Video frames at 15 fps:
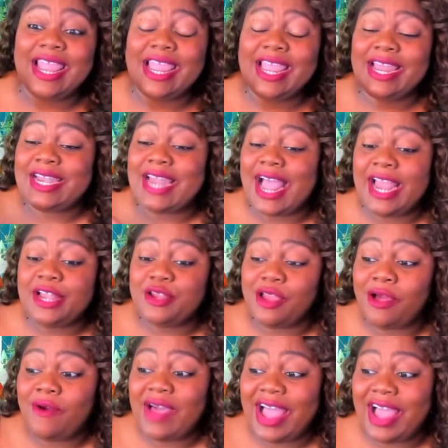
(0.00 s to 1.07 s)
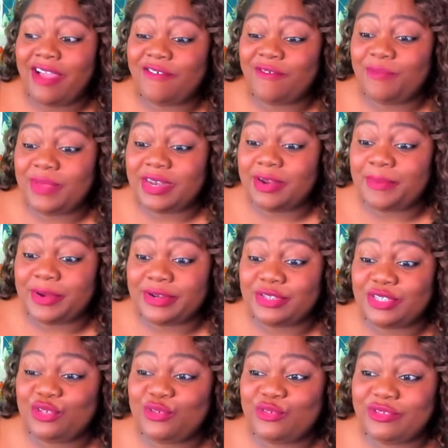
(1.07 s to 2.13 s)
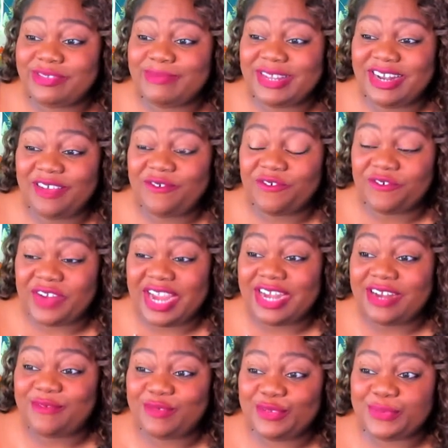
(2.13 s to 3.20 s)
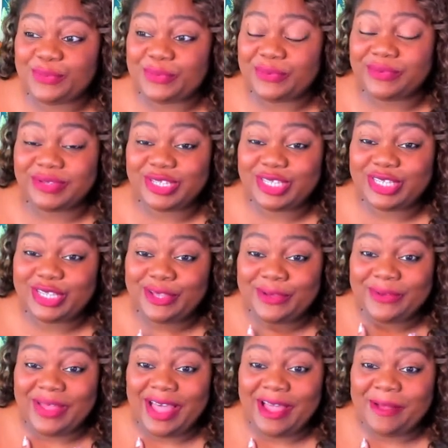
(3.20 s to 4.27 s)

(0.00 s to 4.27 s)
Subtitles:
And I know I've been a person who's been afraid of tools, so